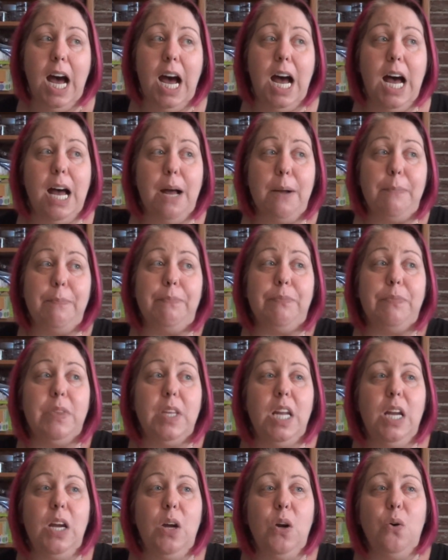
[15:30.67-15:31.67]
Our
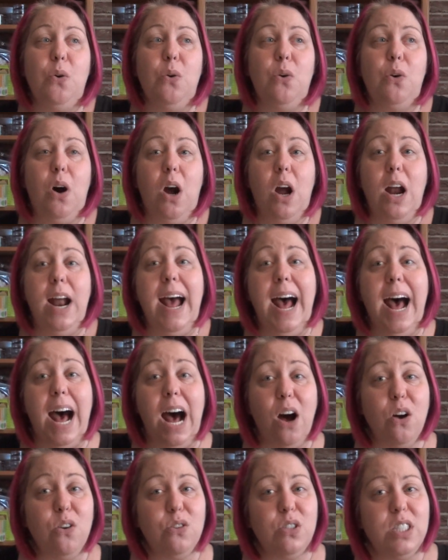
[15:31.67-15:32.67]

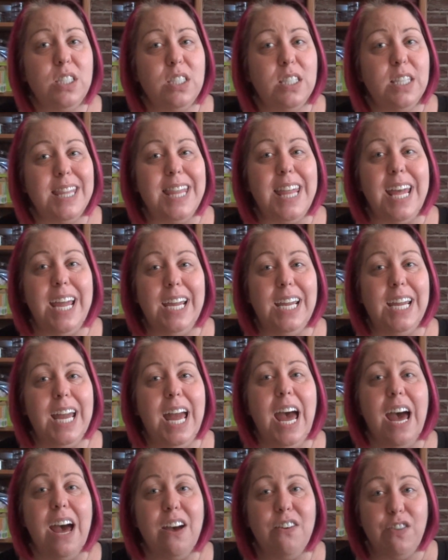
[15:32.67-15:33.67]
house, thank
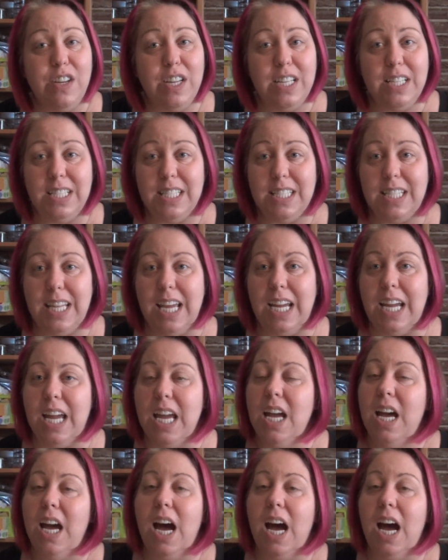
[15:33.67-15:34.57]
heavens, like,